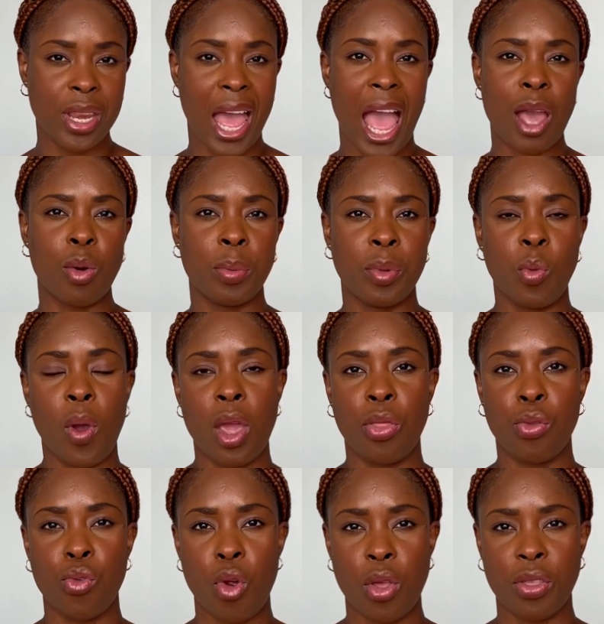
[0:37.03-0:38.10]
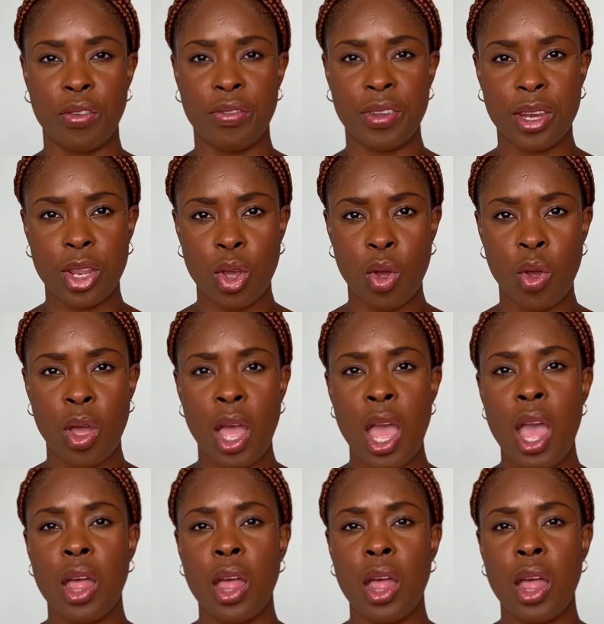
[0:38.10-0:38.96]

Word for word: that I will be wearing throughout the video.